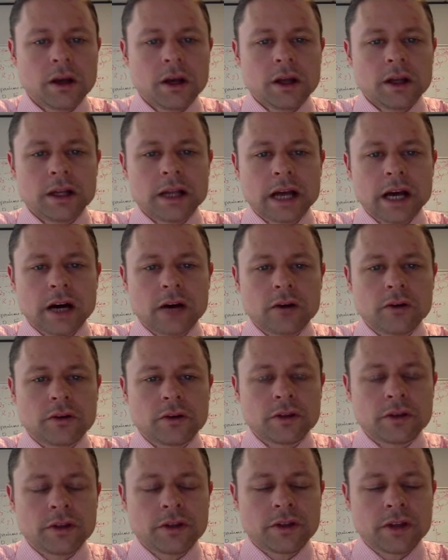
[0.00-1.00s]
Now,
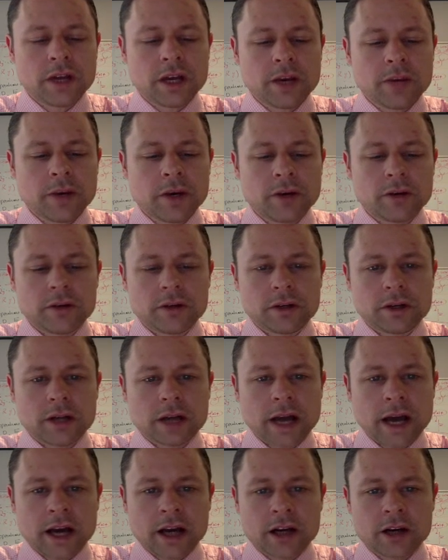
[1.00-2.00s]
the thing about
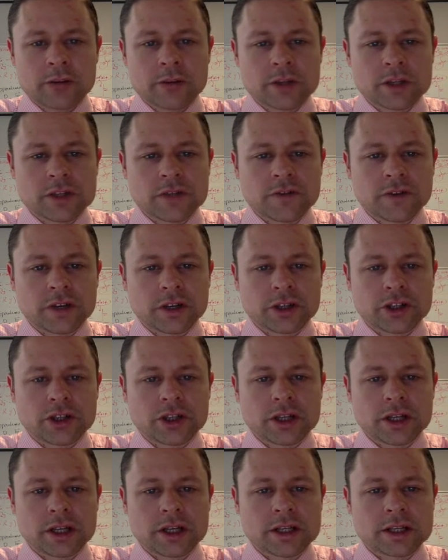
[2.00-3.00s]
Ackermann's
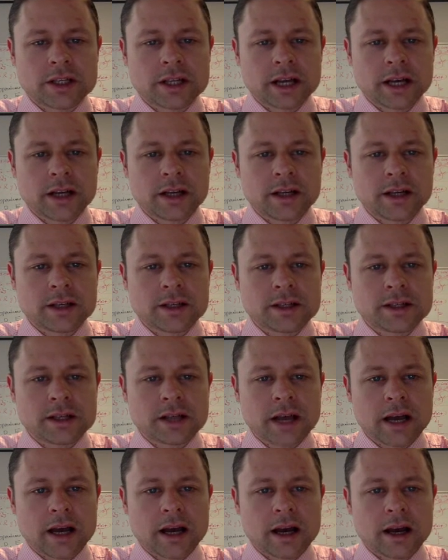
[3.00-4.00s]
function is that
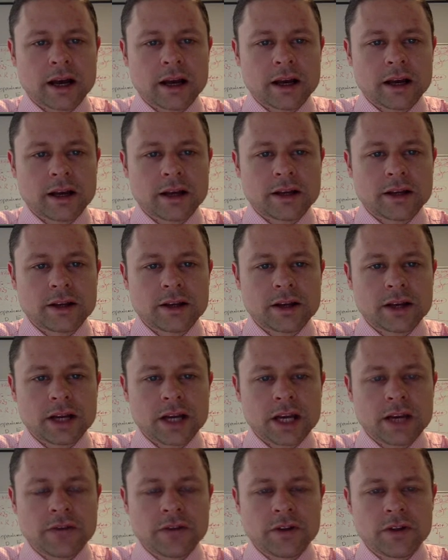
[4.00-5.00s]

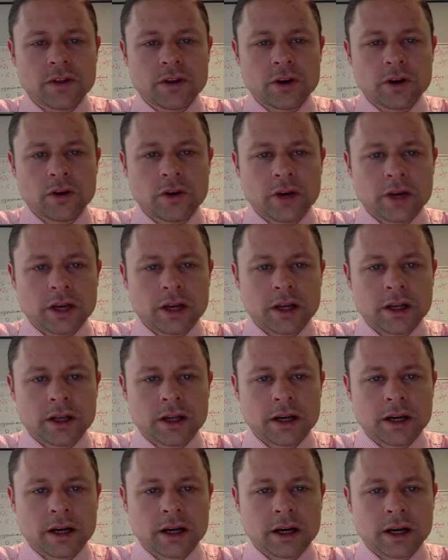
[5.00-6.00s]
even though it
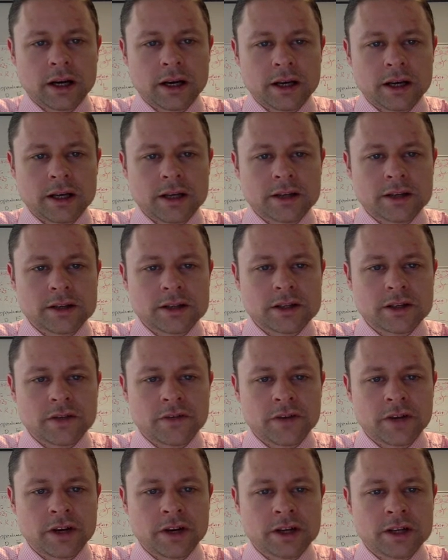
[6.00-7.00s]
is
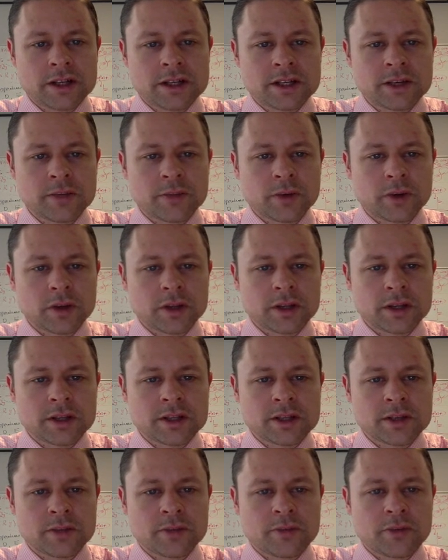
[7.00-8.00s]
very simple, it's
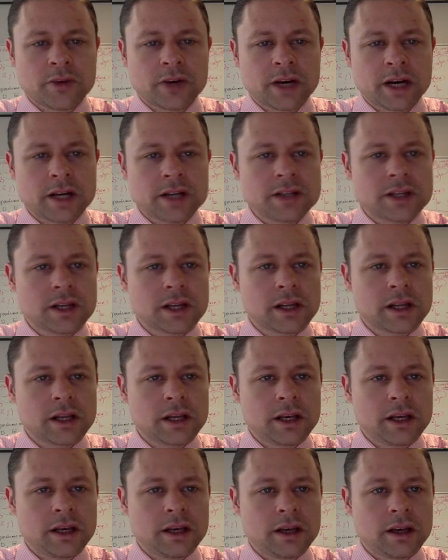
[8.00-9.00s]

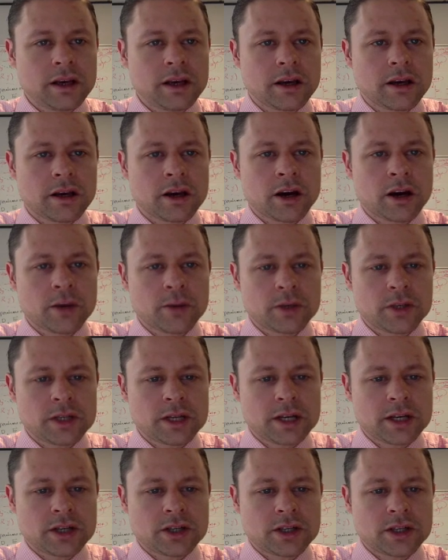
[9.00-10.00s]
surprisingly
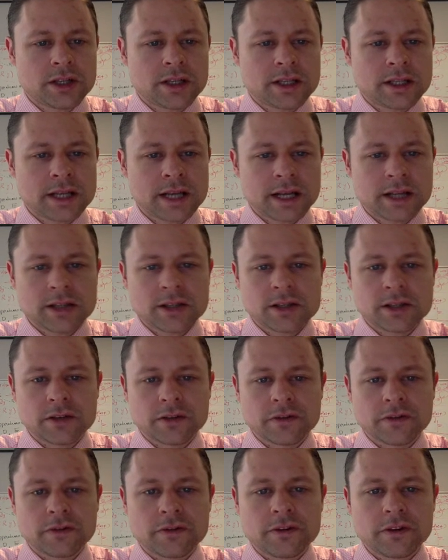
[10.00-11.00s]
computation
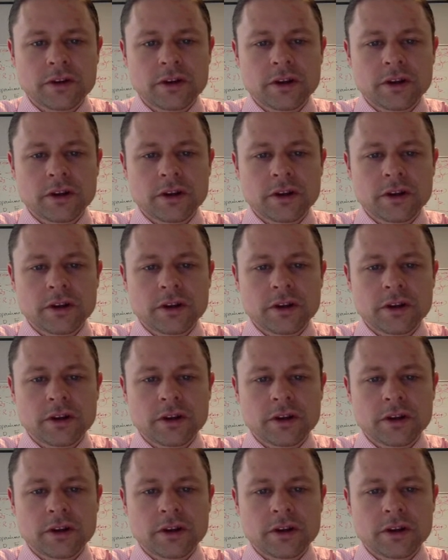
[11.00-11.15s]
intensive.